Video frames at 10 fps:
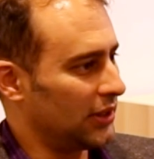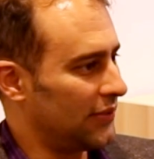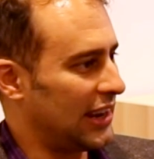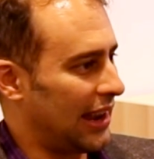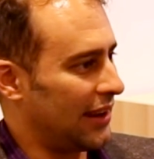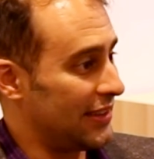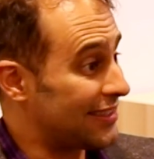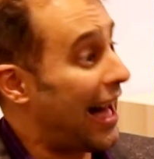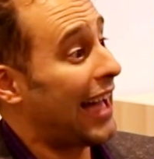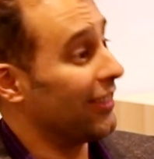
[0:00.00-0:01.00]
living on
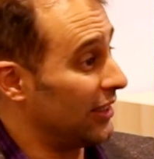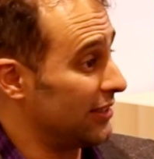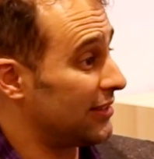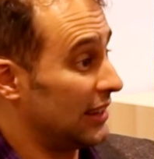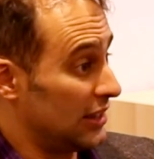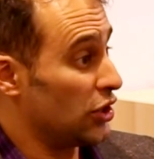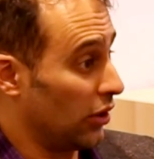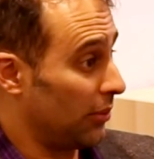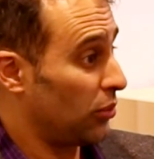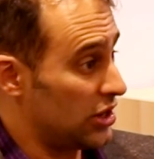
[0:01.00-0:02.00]
these islands in Europe,